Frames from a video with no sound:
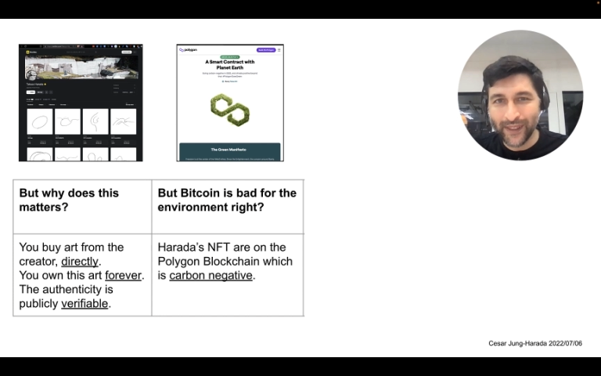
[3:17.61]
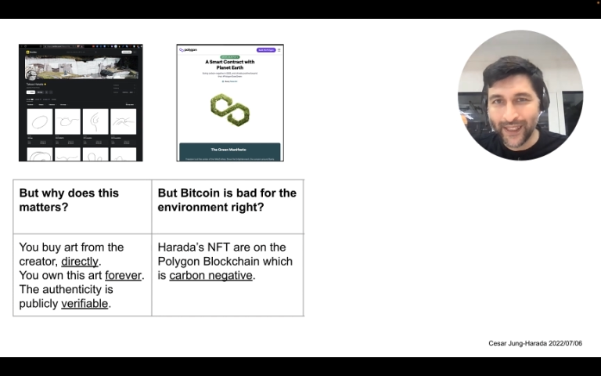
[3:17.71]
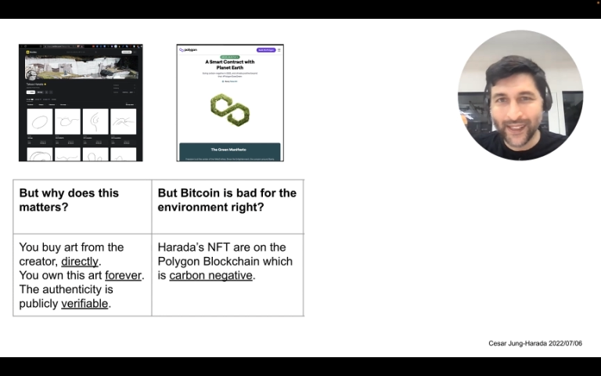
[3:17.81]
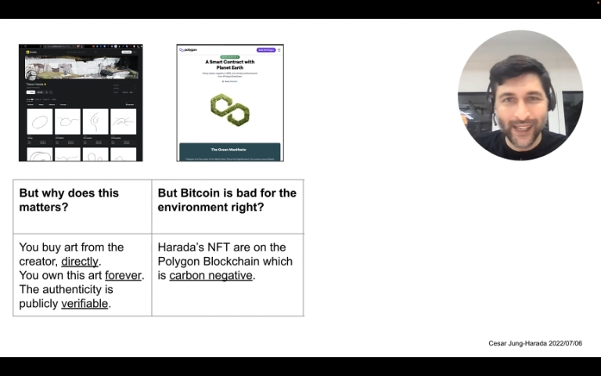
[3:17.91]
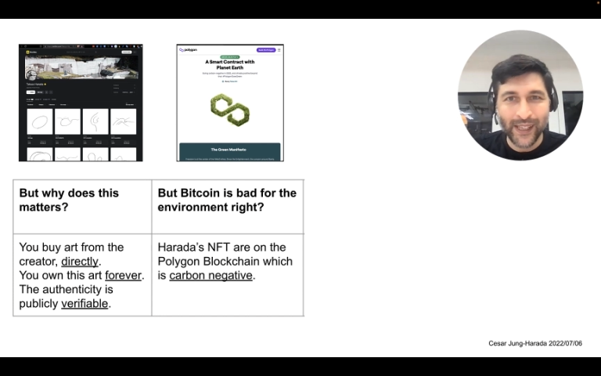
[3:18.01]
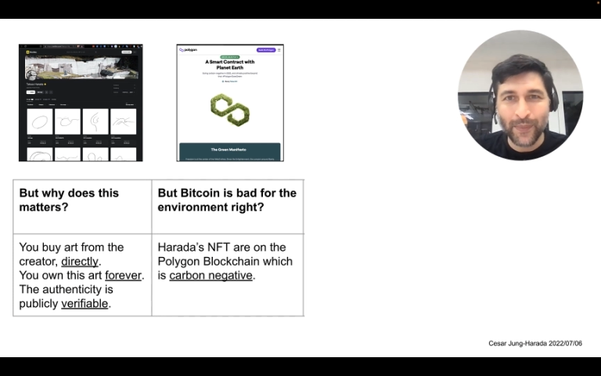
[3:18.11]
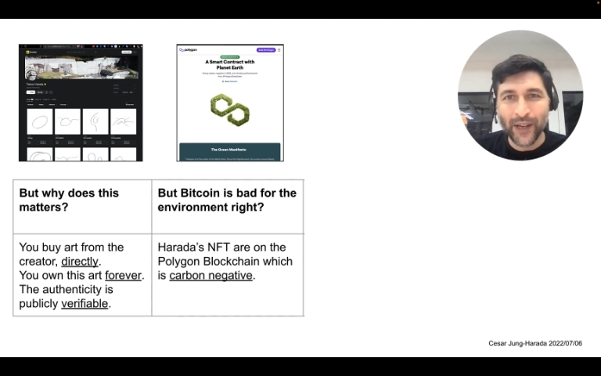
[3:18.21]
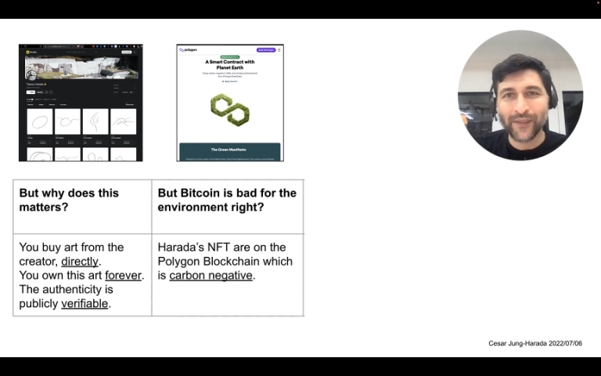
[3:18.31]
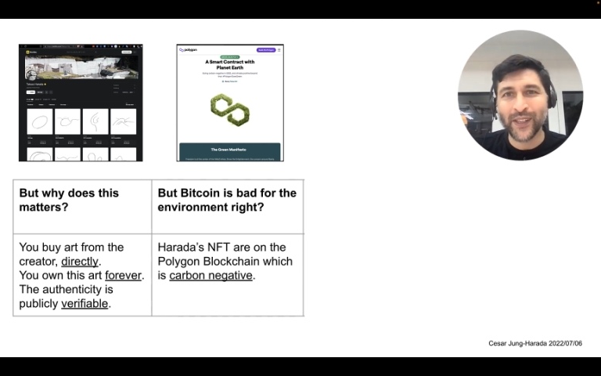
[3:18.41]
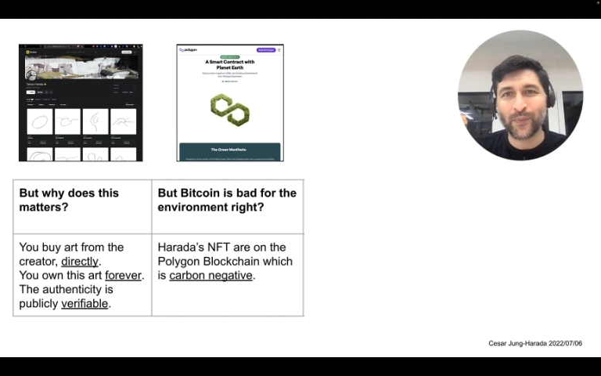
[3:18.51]
in any
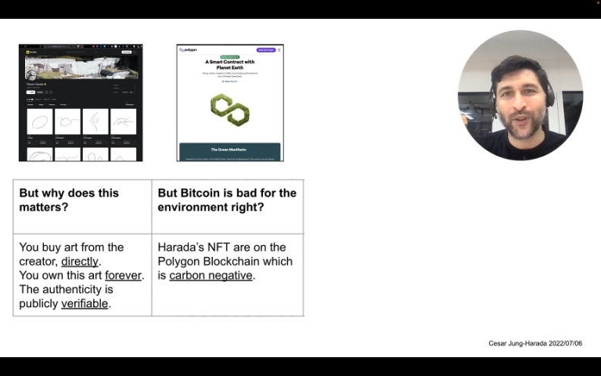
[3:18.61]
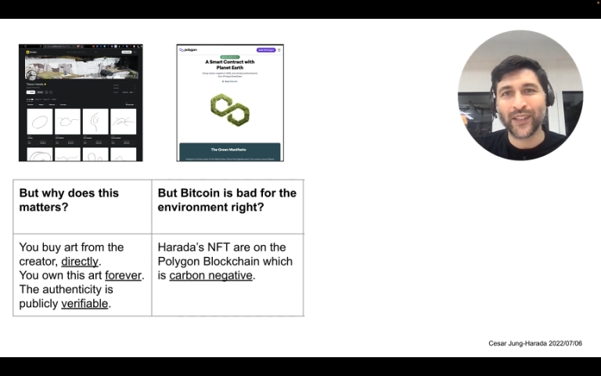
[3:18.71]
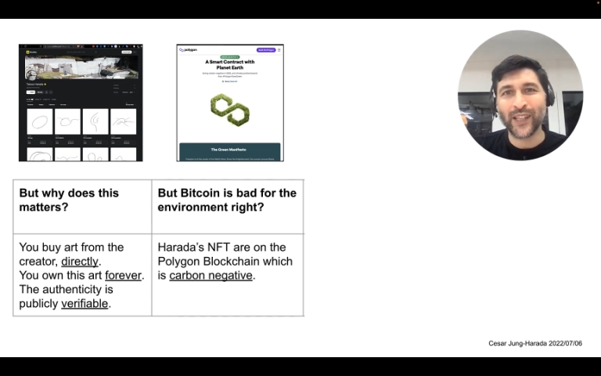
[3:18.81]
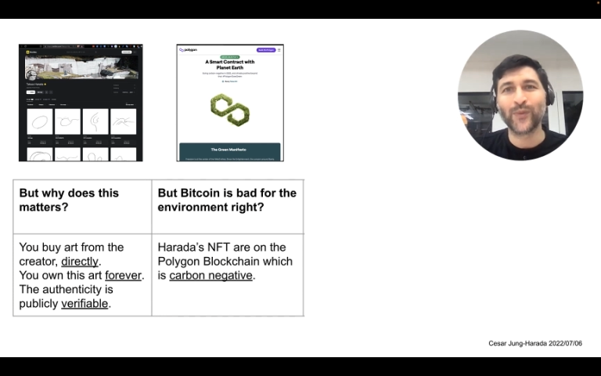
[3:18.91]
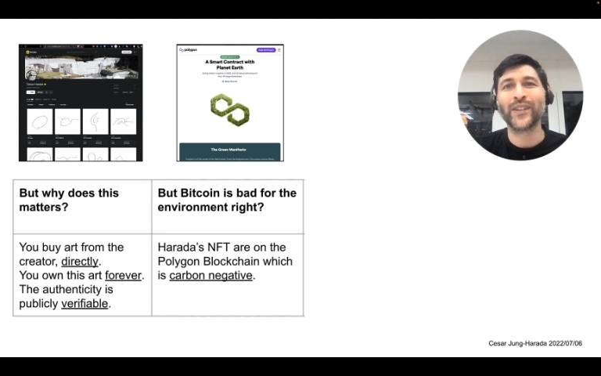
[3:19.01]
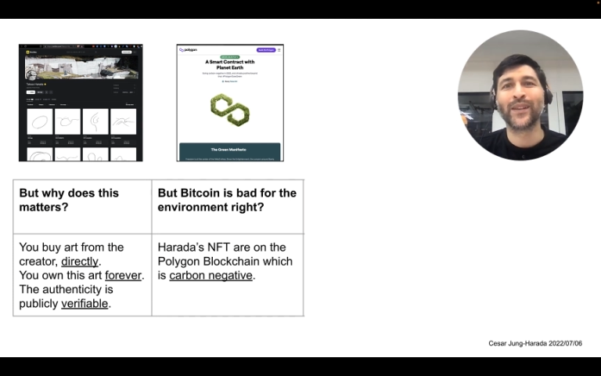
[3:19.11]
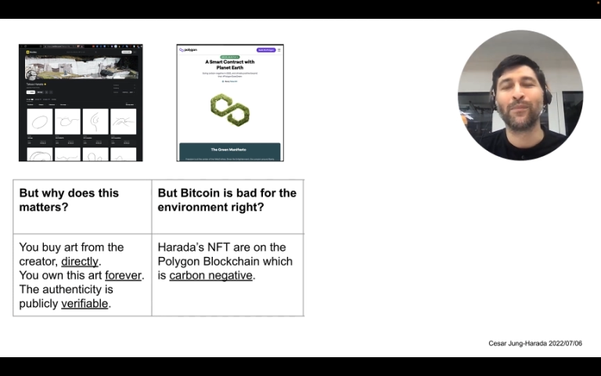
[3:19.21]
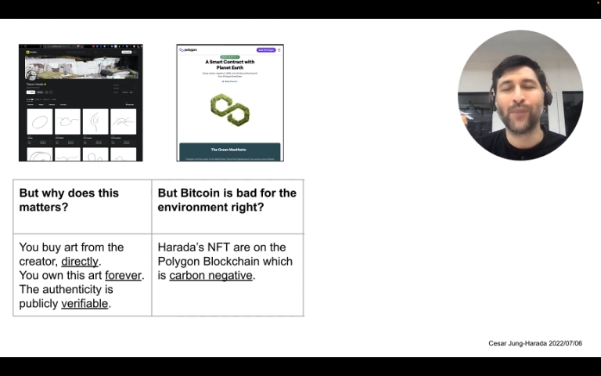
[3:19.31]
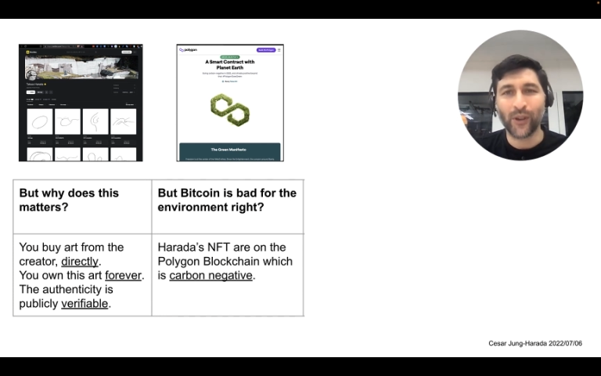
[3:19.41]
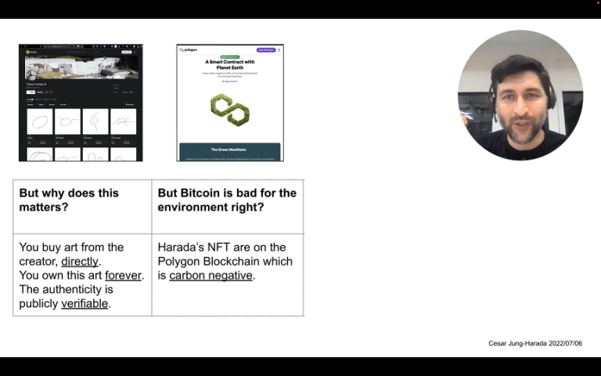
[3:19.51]
part of this process. We're using
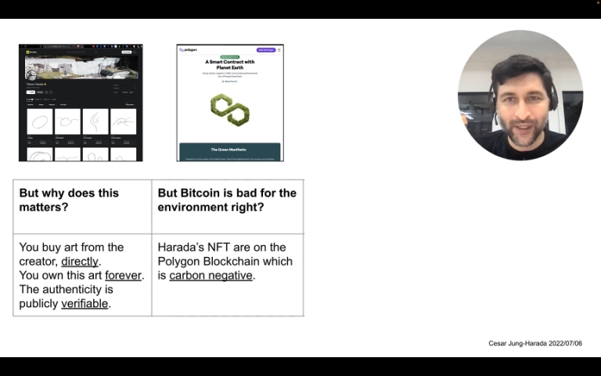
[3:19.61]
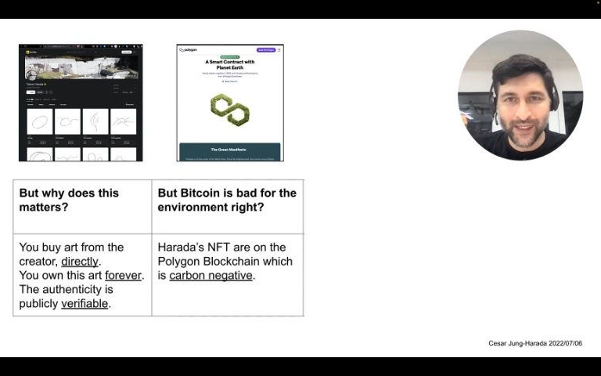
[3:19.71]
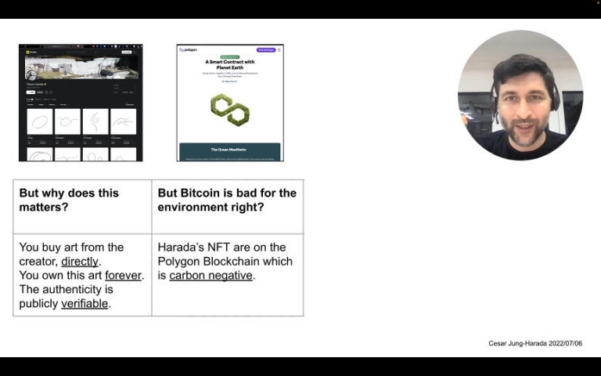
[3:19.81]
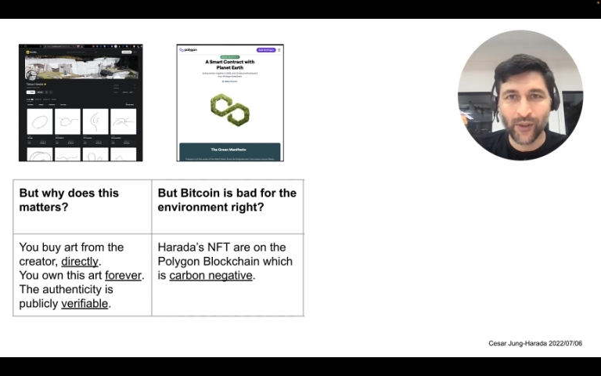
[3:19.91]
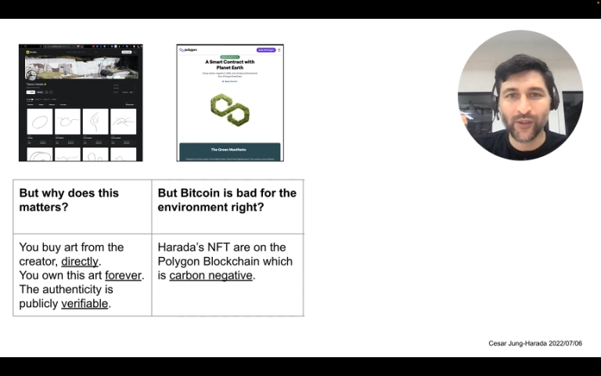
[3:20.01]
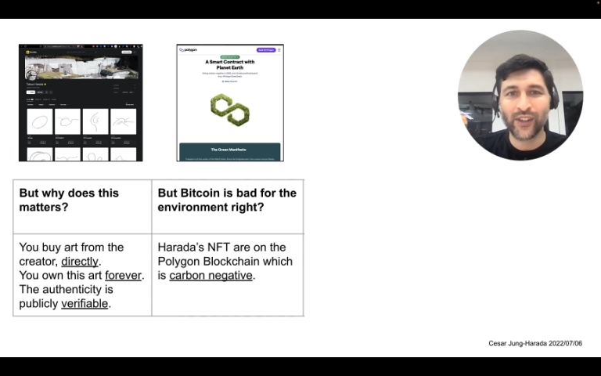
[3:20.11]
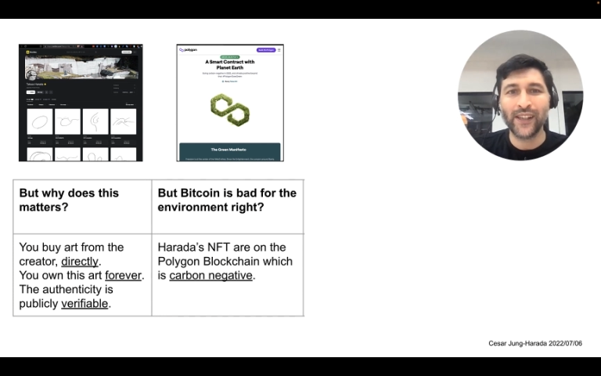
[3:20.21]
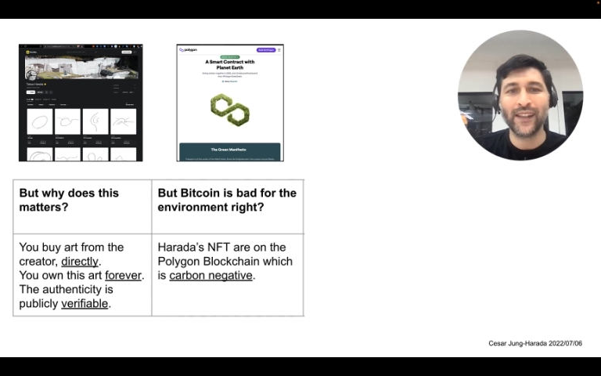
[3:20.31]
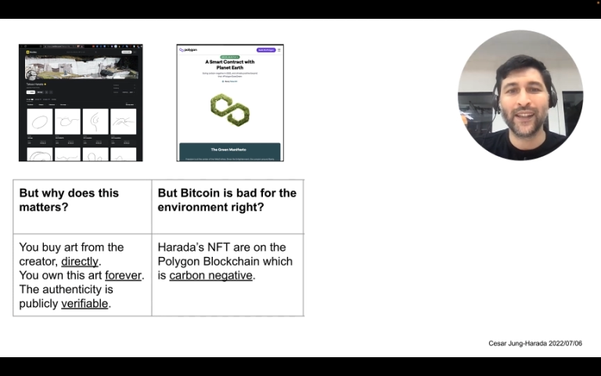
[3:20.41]
blockchain technology.